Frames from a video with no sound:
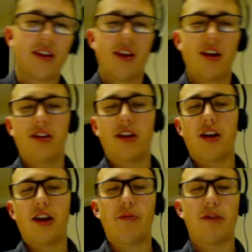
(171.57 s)
So
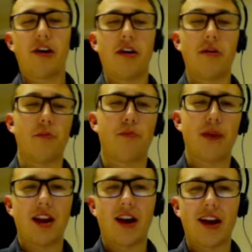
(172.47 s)
as we know, the
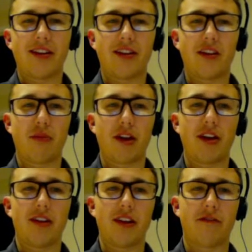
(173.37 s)
Bit license has been a
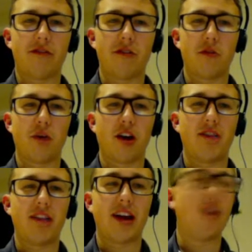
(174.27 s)
thing for a while
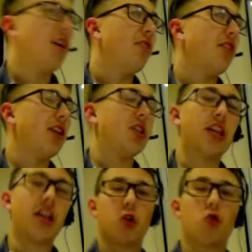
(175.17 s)
now. There's
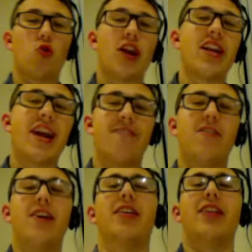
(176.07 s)
actually a great
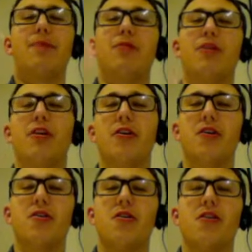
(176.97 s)
Netflix
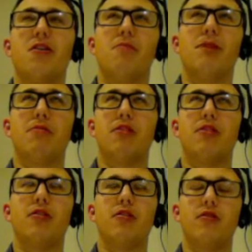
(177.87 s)
episode on people
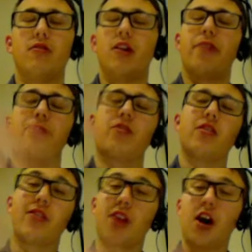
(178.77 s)
who like
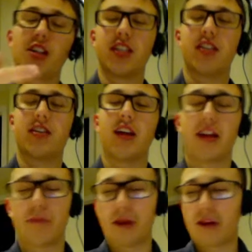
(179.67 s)
started
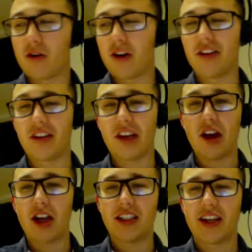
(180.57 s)
selling Bitcoin in the
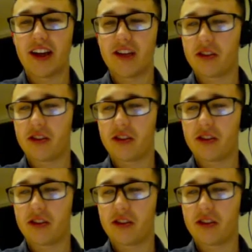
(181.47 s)
early days, so